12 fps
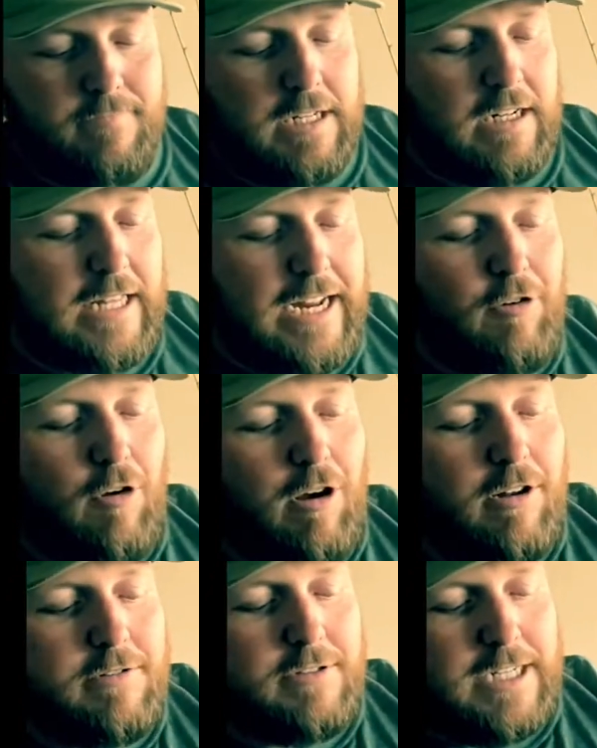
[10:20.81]
Later
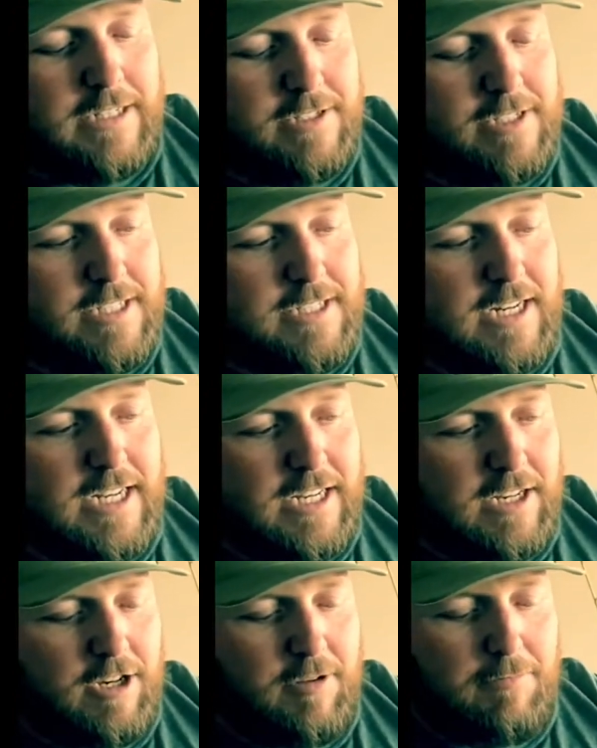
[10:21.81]
on in the season, I
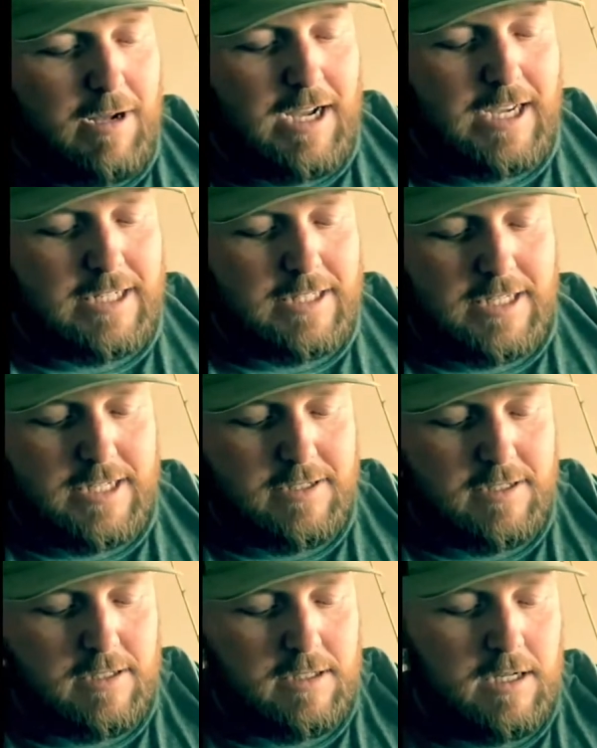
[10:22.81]
ended up buying
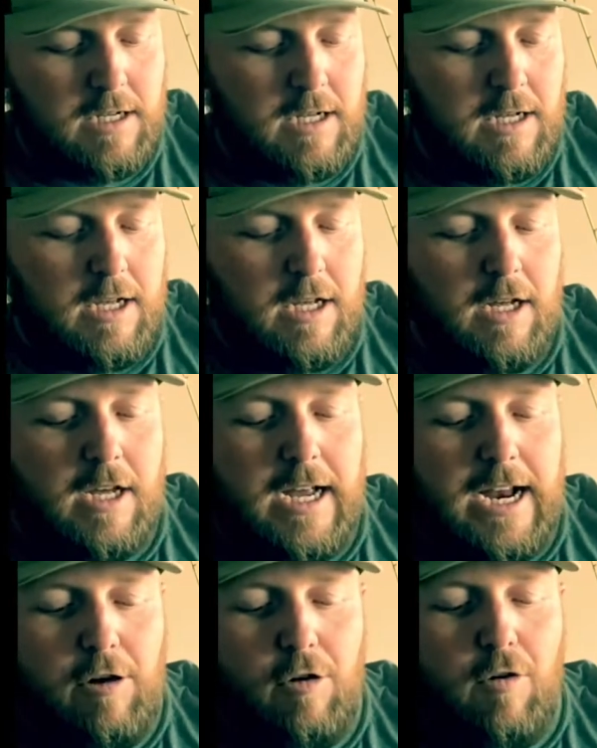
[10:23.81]
this
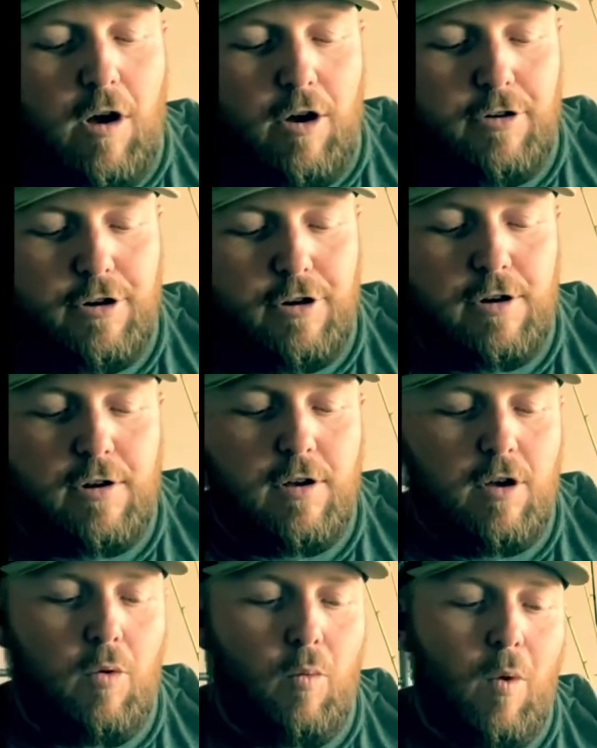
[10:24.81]
Arrow Hunter
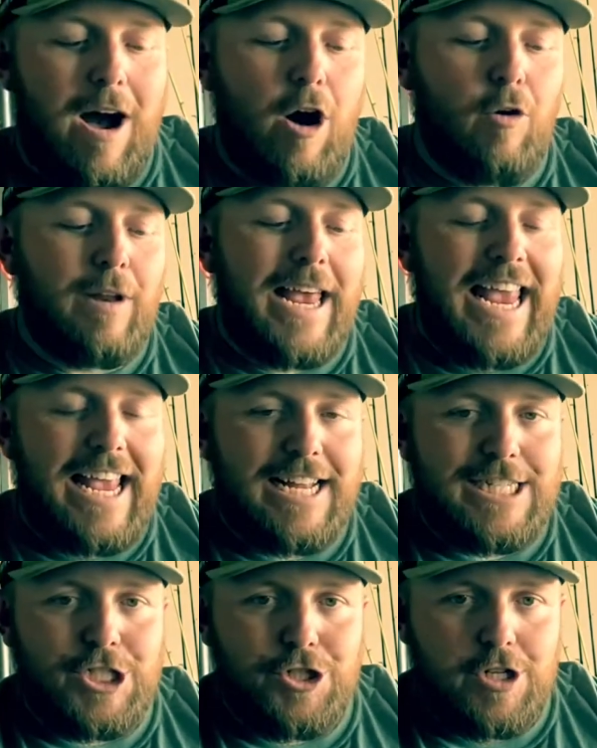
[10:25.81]
Wild
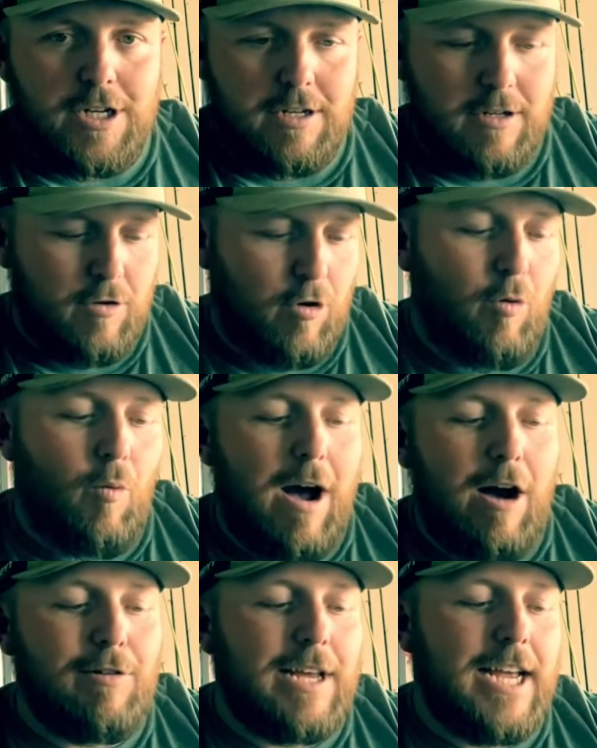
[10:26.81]
Edge, or
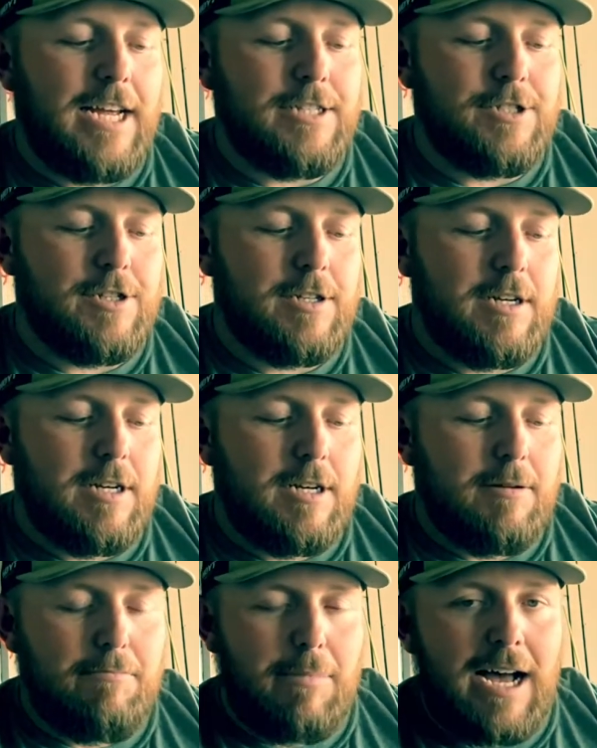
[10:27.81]
Wild Edge
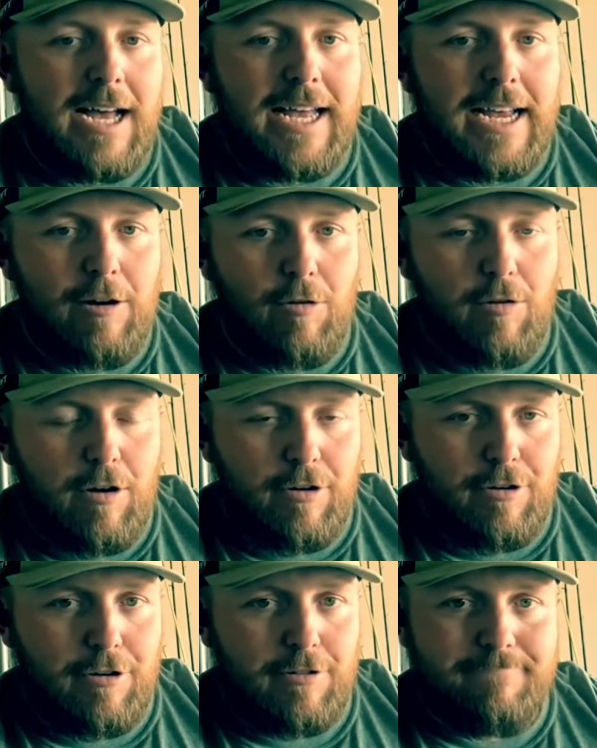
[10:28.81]
by Arrow
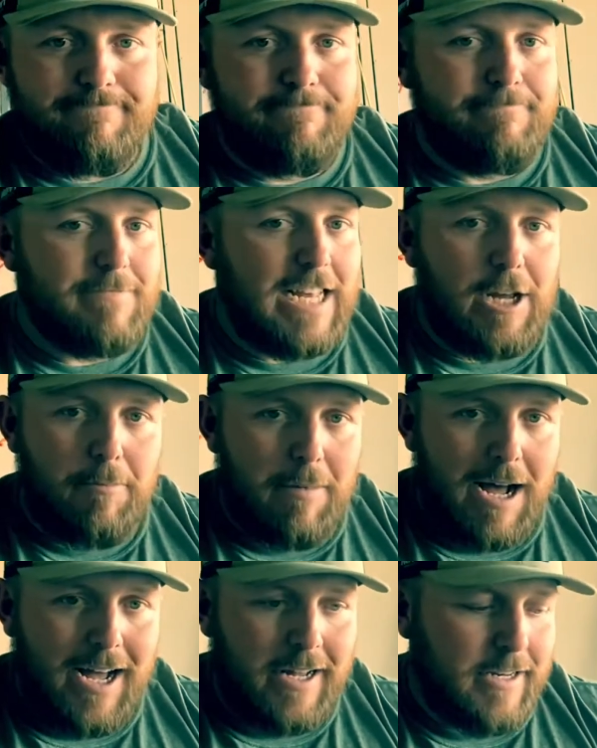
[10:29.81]
Hunter. They
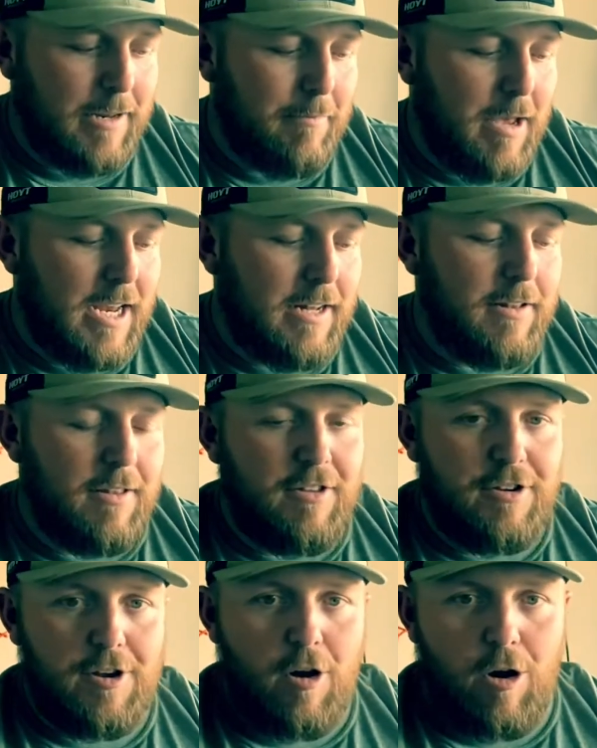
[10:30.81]
combined and made the
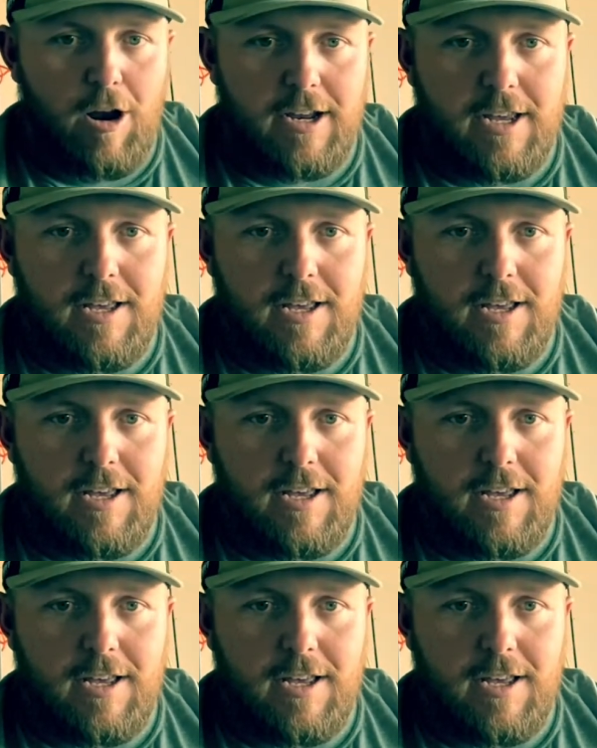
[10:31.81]
Yarick.